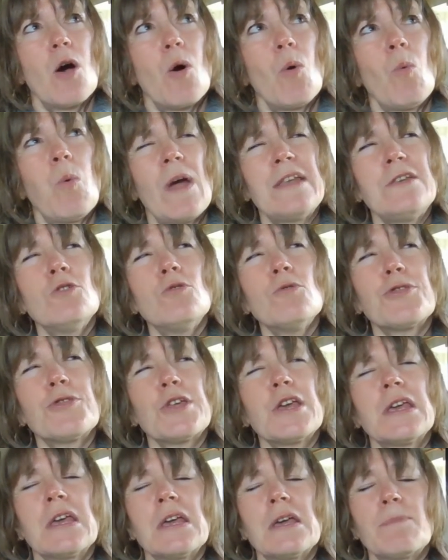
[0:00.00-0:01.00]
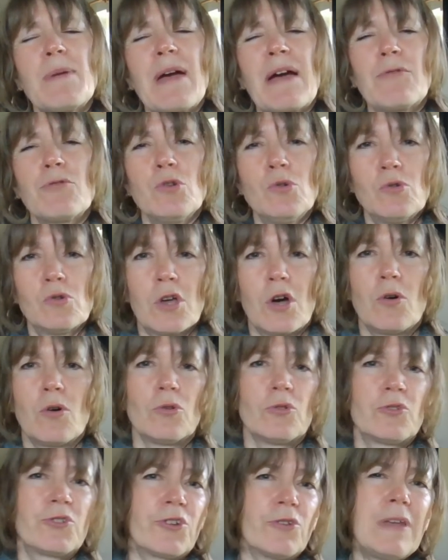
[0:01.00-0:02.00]
when you're thinking about your
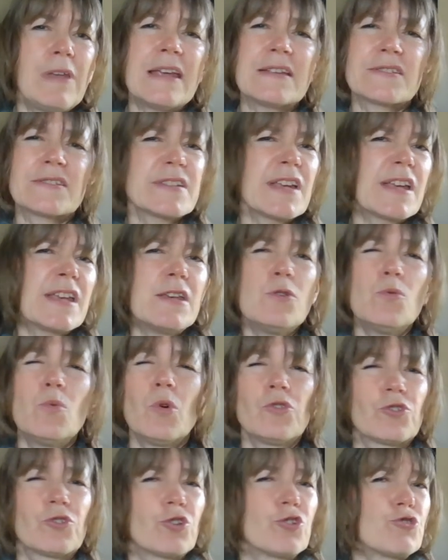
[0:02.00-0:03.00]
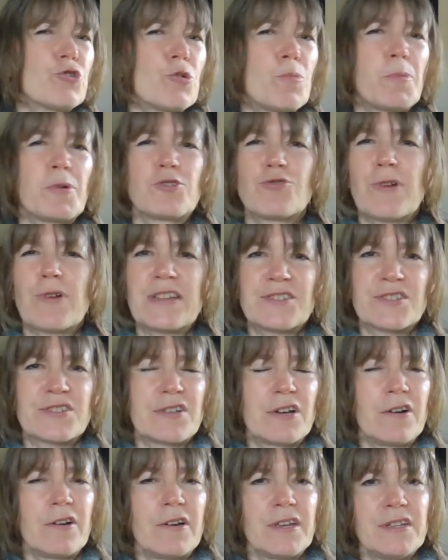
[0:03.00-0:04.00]
goal, so let's say you want to drop a dress
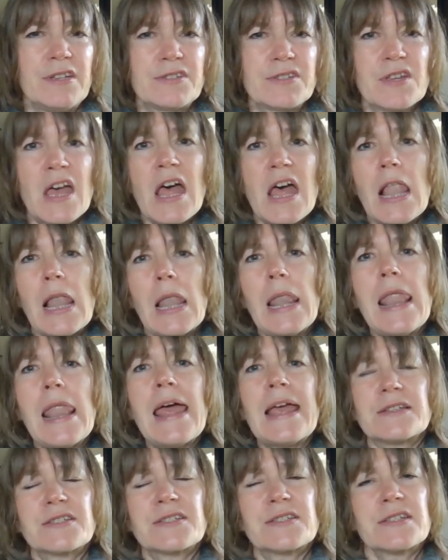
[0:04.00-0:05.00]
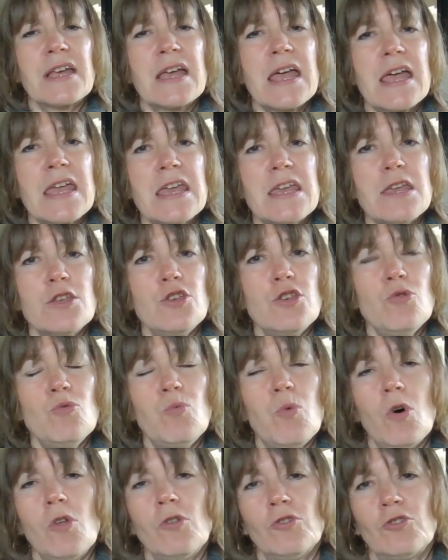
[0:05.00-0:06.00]
size, let's say you
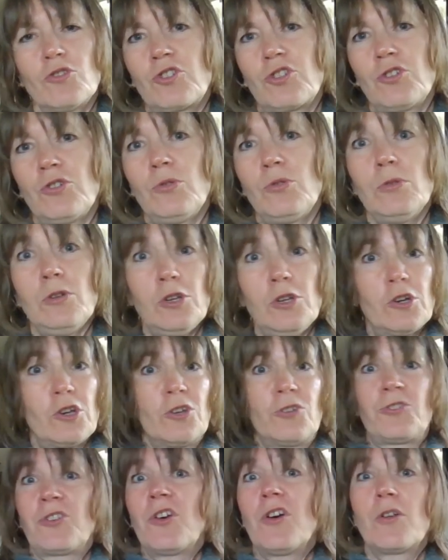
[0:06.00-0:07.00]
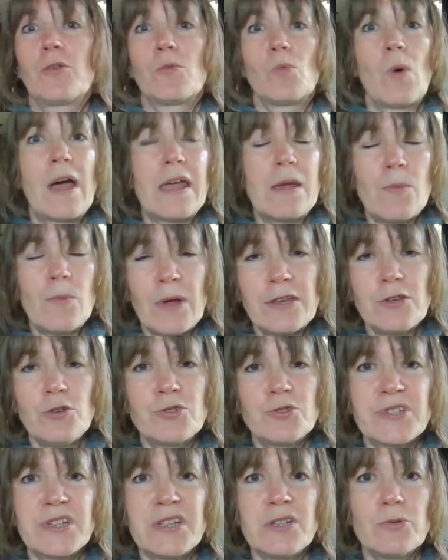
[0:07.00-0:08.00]
want to look a certain way when you
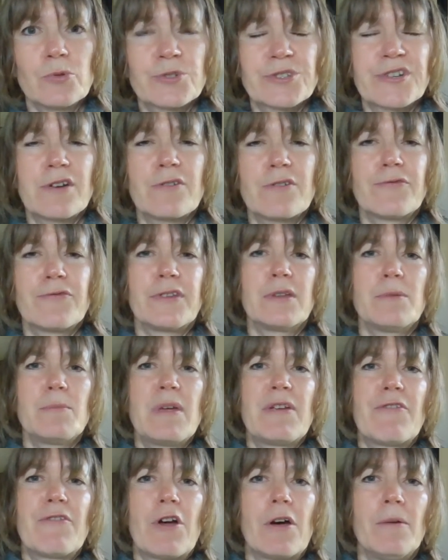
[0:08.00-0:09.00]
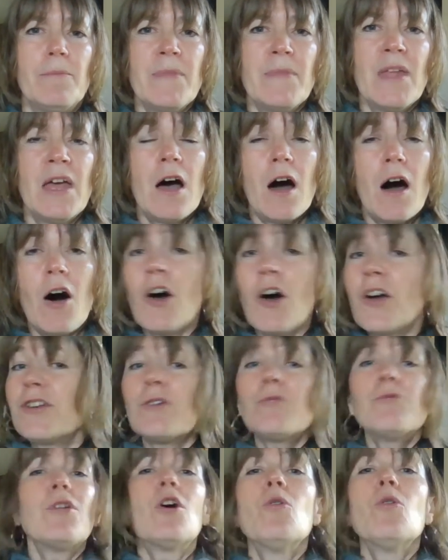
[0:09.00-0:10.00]
see yourself in the mirror. I
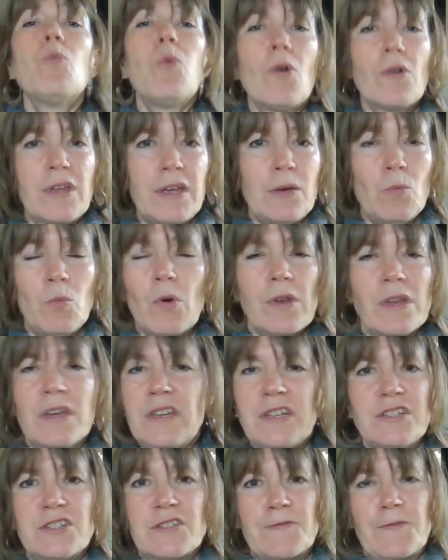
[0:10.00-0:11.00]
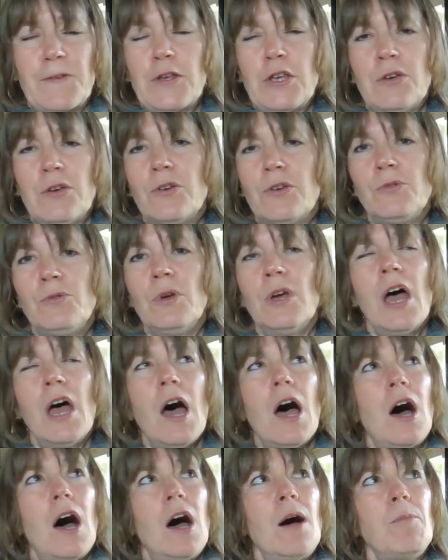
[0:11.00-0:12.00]
don't know what it is for you,
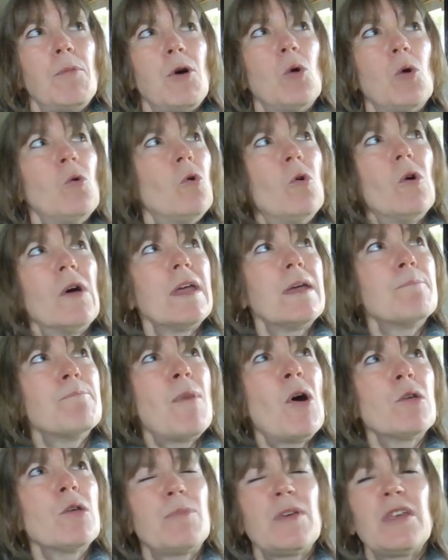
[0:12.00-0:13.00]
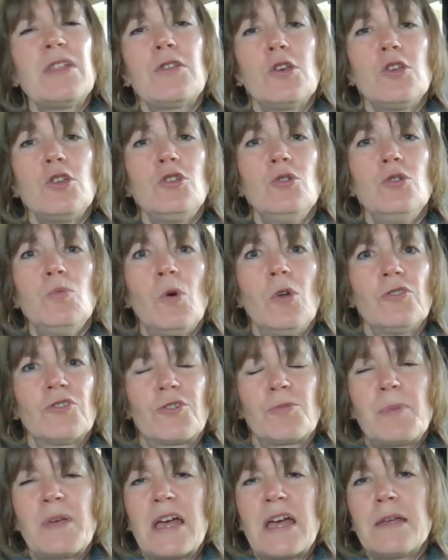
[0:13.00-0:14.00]
or it might be that you want
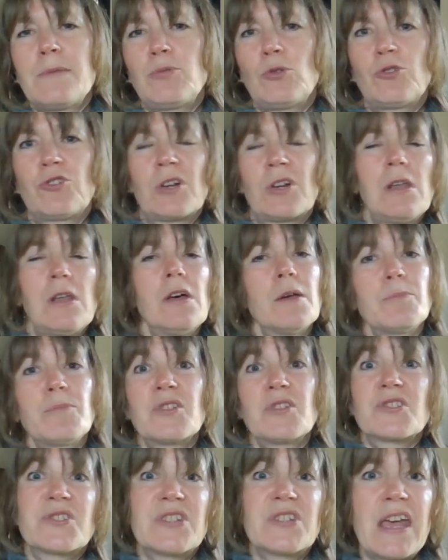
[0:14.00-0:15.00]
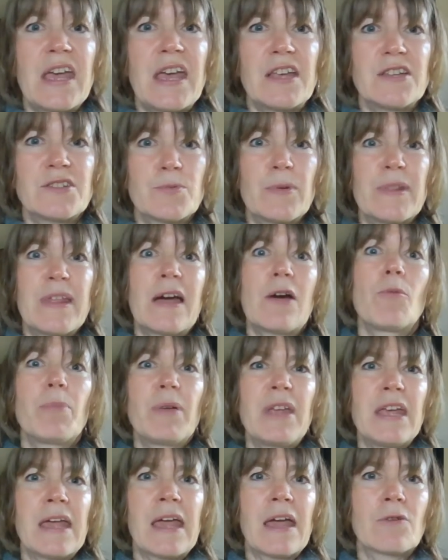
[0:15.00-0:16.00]
to be able to climb the stairs without
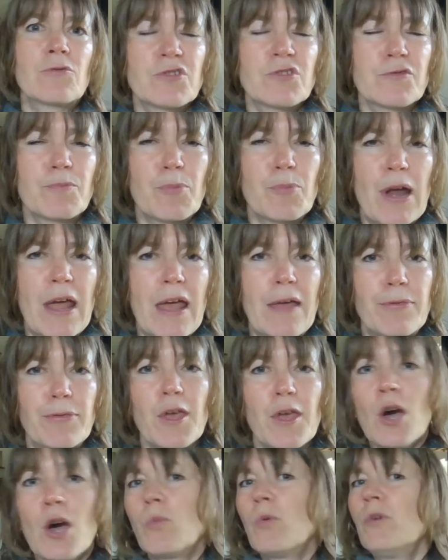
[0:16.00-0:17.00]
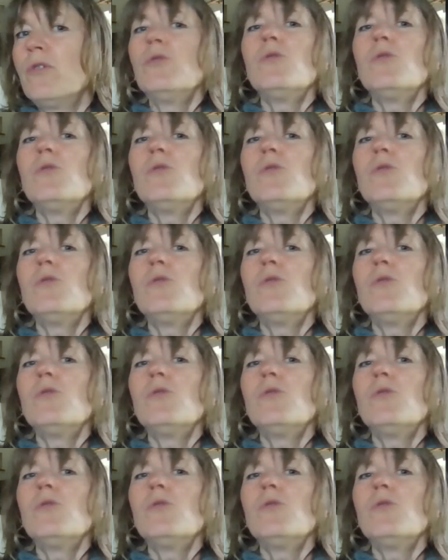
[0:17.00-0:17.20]
being out of breath. We're